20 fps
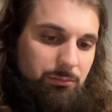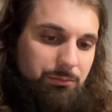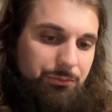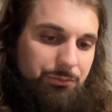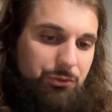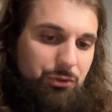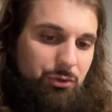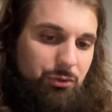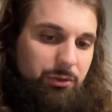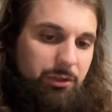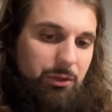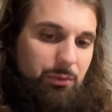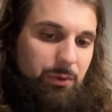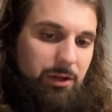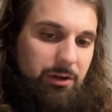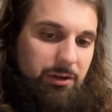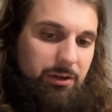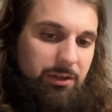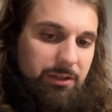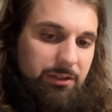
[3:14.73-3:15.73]
Truly we
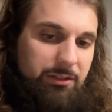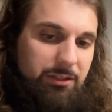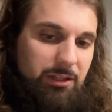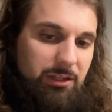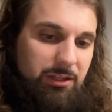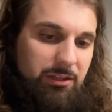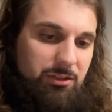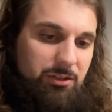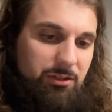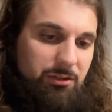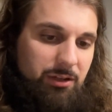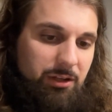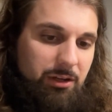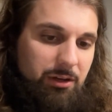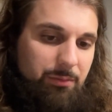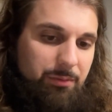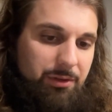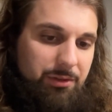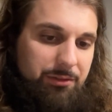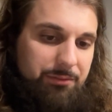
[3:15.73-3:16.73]
are guilty concerning
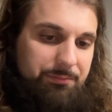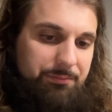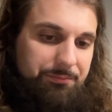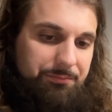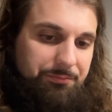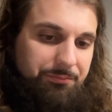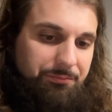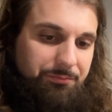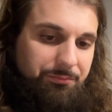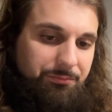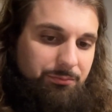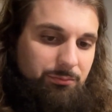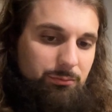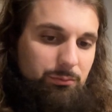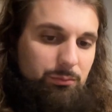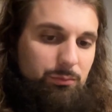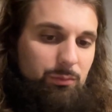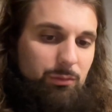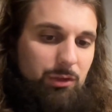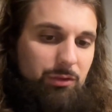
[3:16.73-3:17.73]
our brother
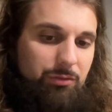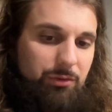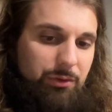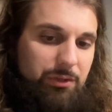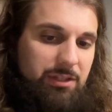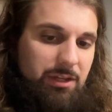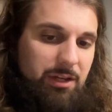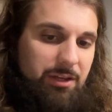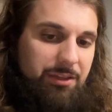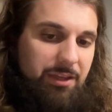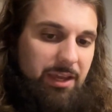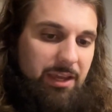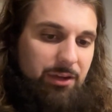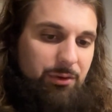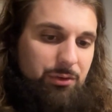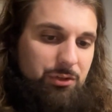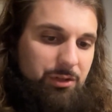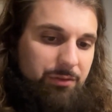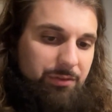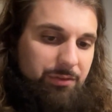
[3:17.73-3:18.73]
for he saw the
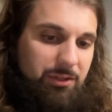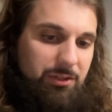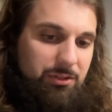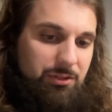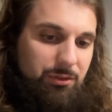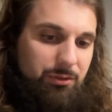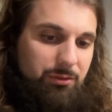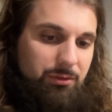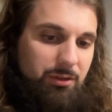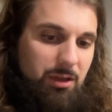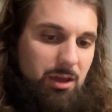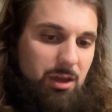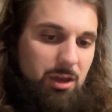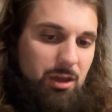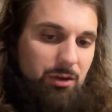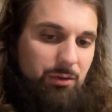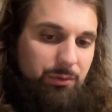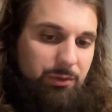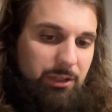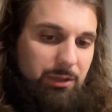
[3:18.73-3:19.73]
anguish of his soul
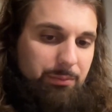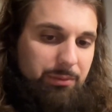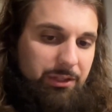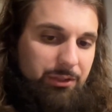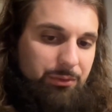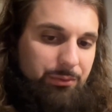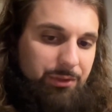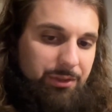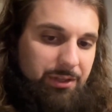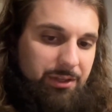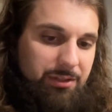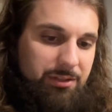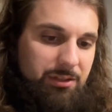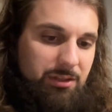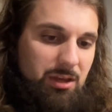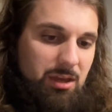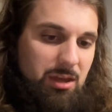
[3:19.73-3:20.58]
when he pleaded with us.